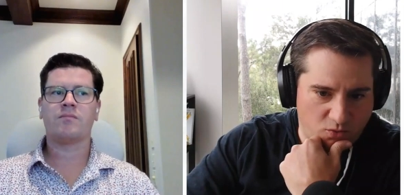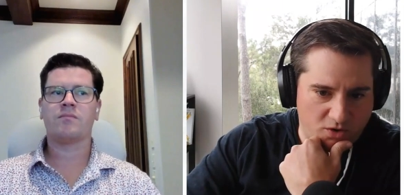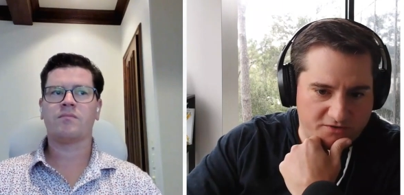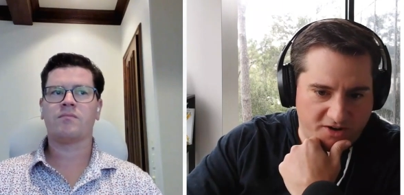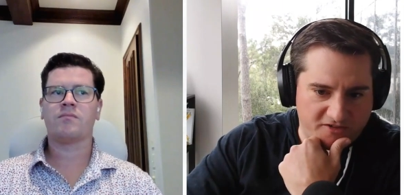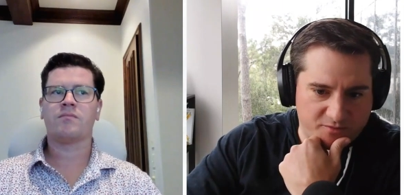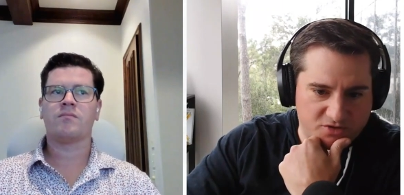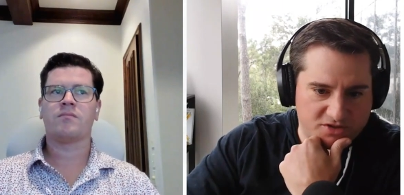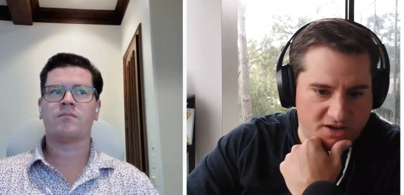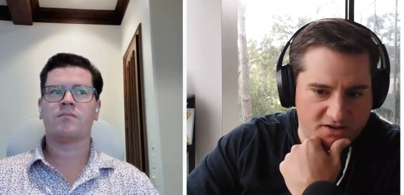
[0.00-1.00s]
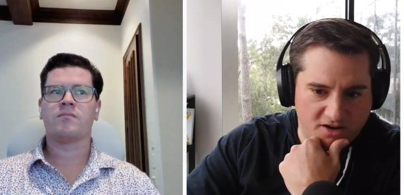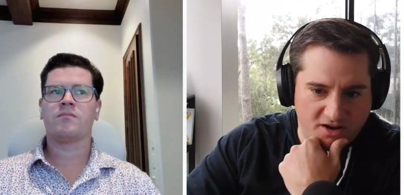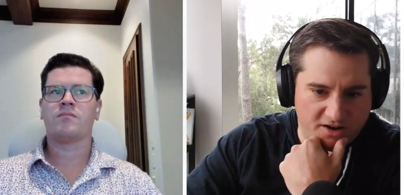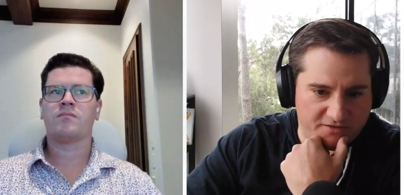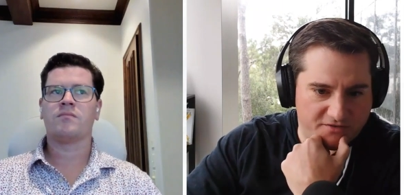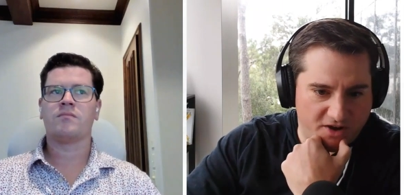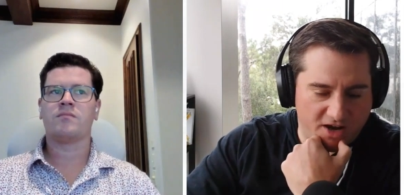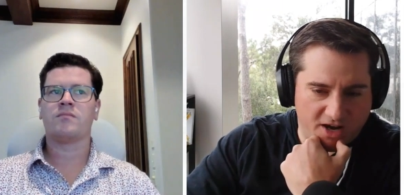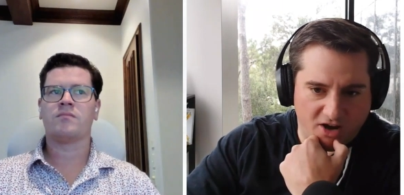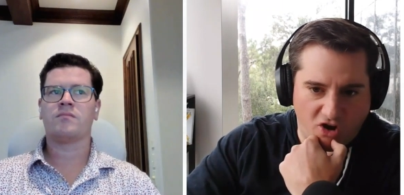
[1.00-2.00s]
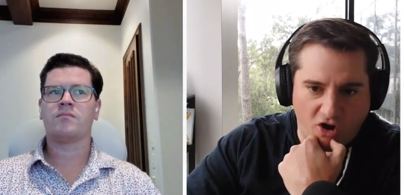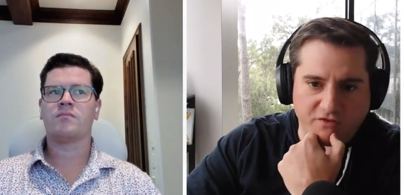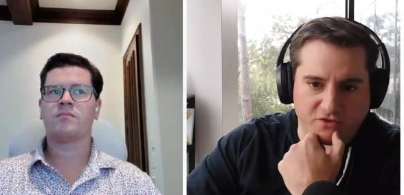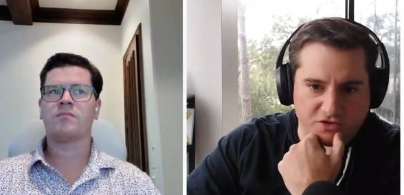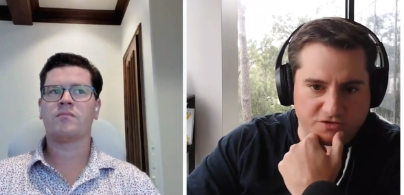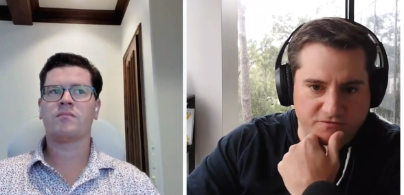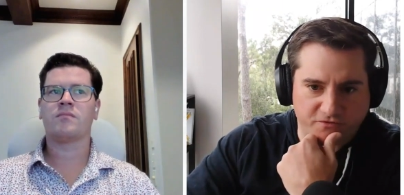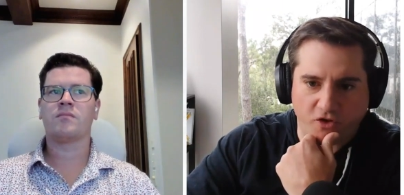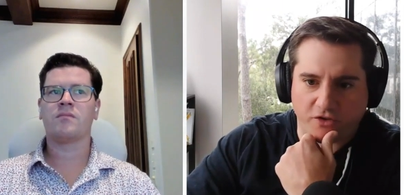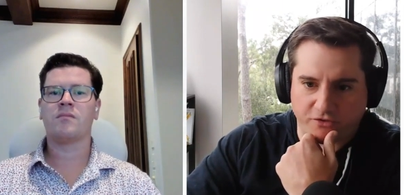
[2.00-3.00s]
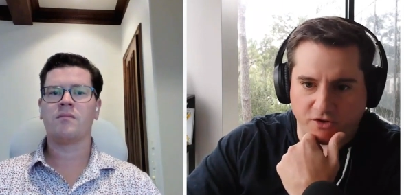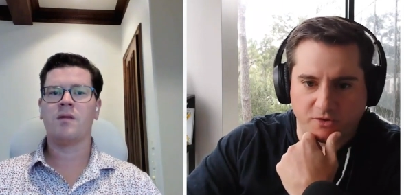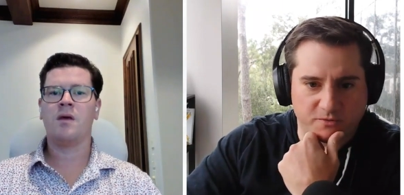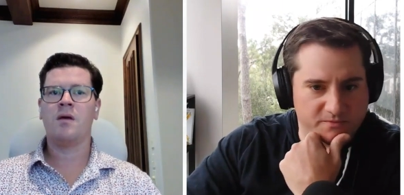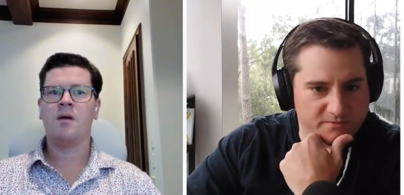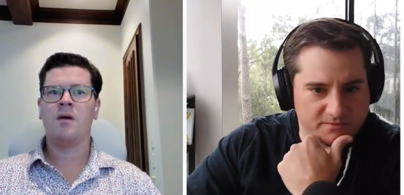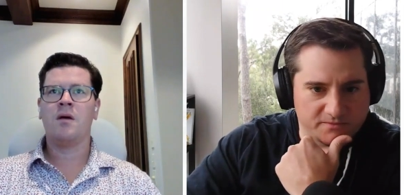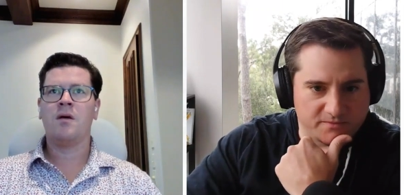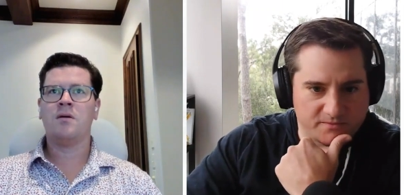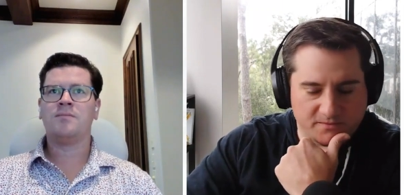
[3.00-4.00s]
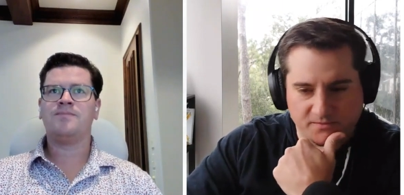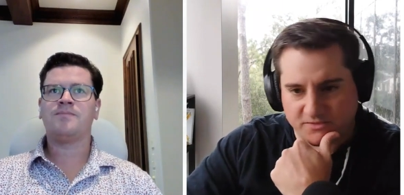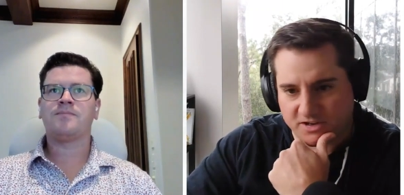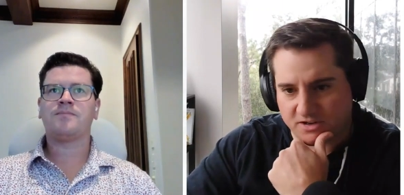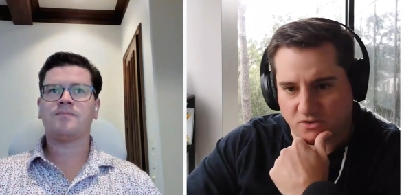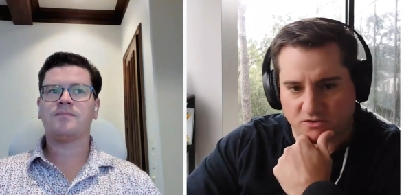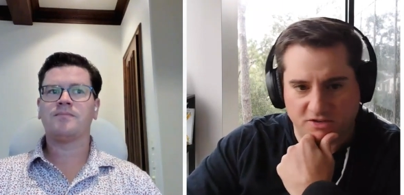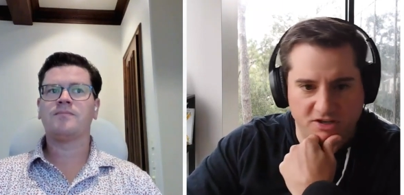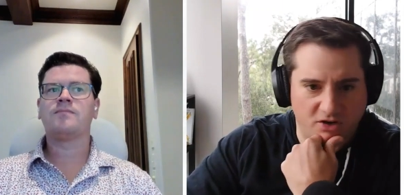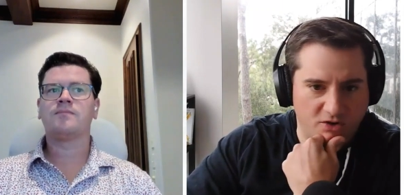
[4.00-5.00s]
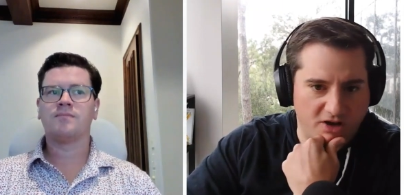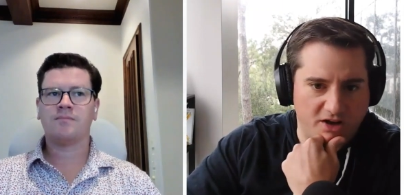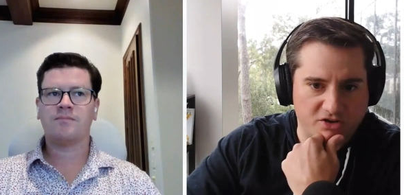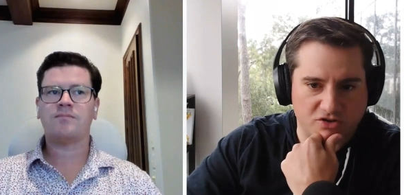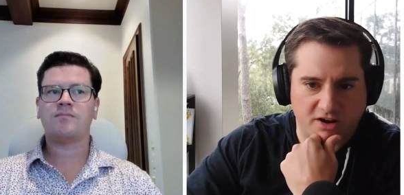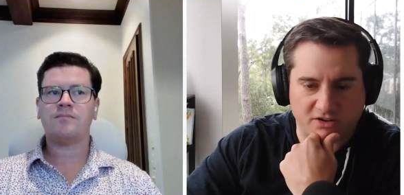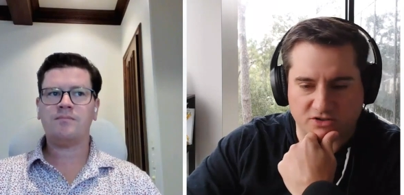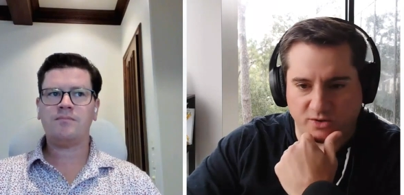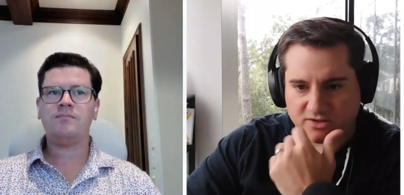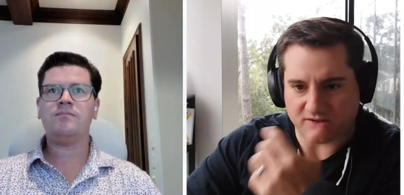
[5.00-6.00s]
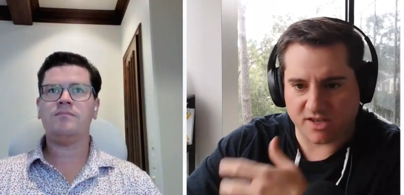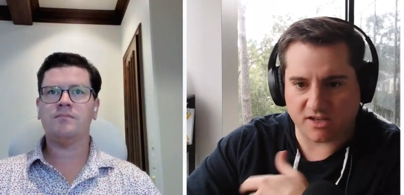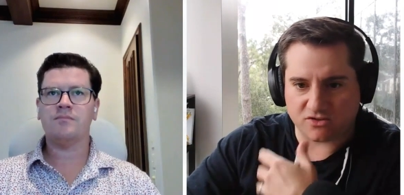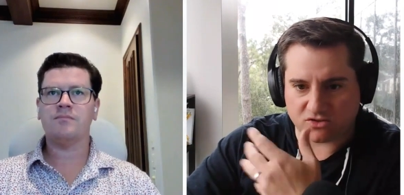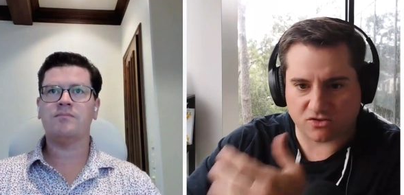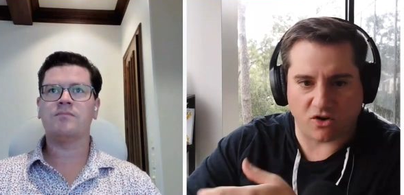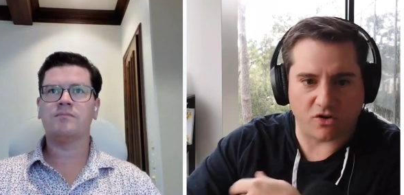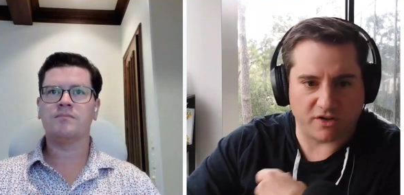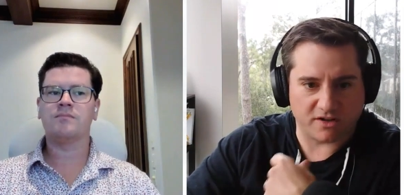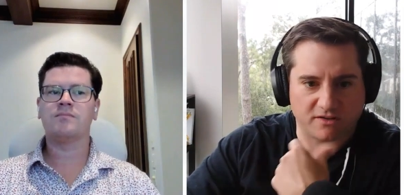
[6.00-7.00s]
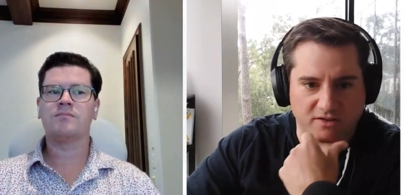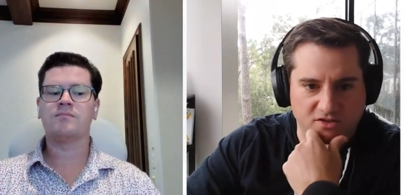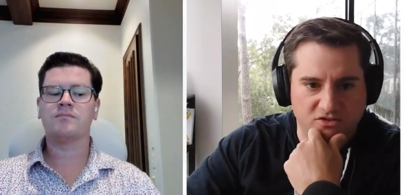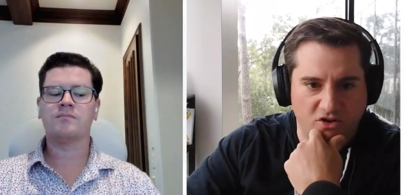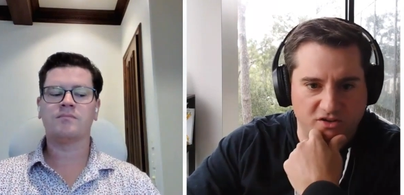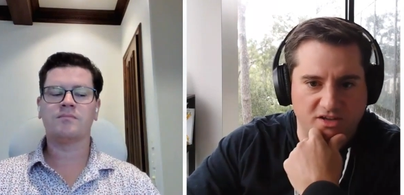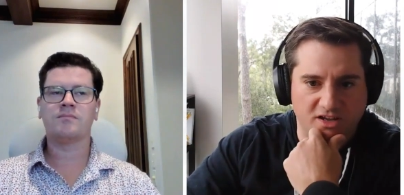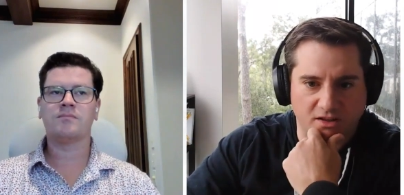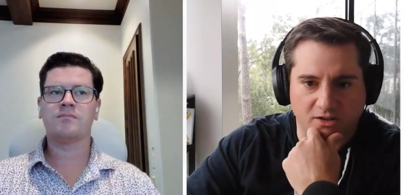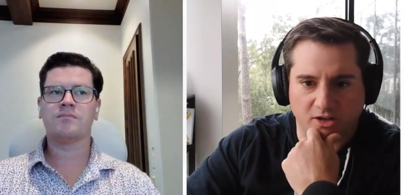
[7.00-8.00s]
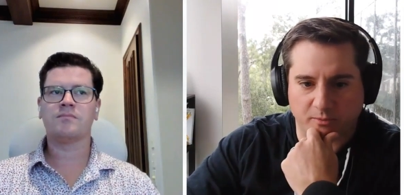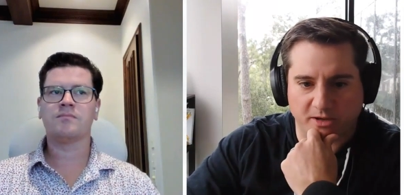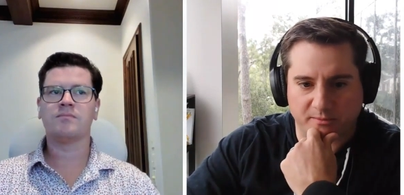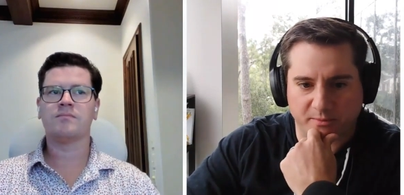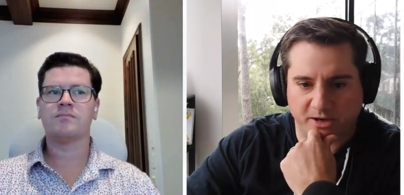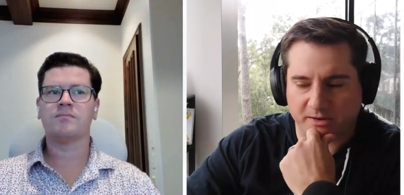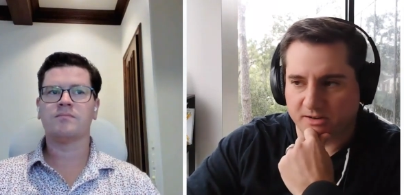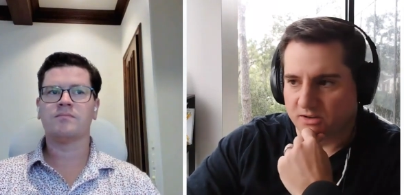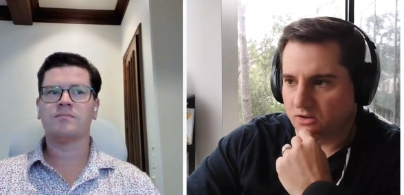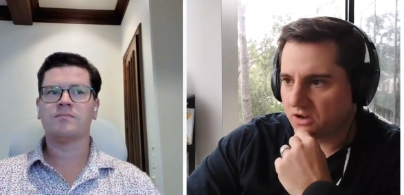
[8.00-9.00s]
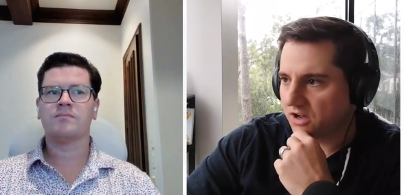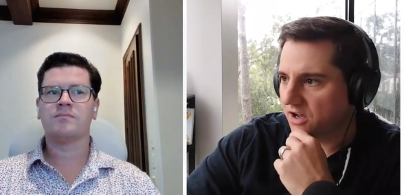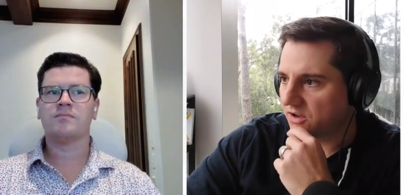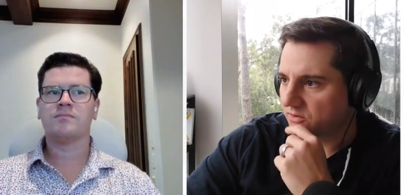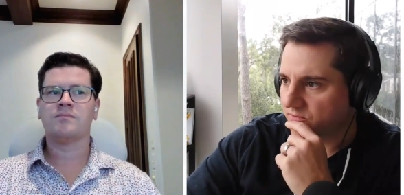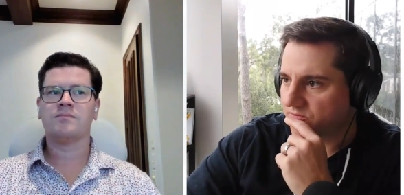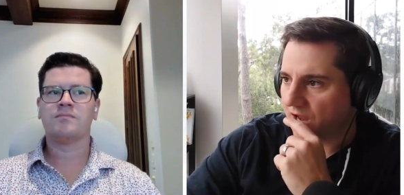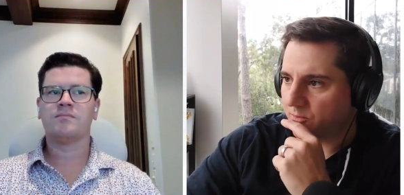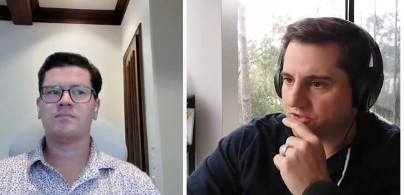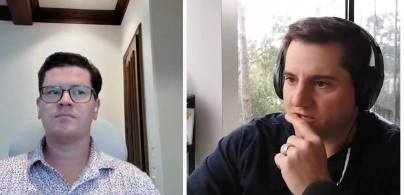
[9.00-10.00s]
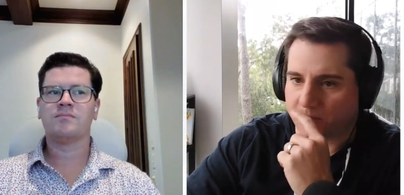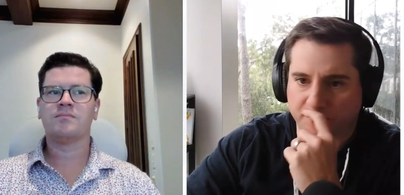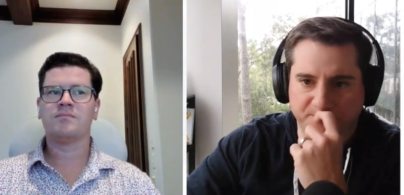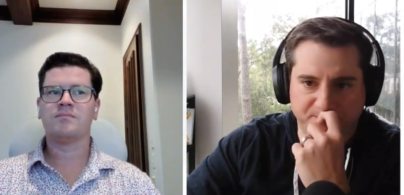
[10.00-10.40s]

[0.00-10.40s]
Speaker 1: 25% of uh, offers fall through didn't go didn't go to contract. So I think it's starting it's starting to hit a little bit, but uh, time will tell.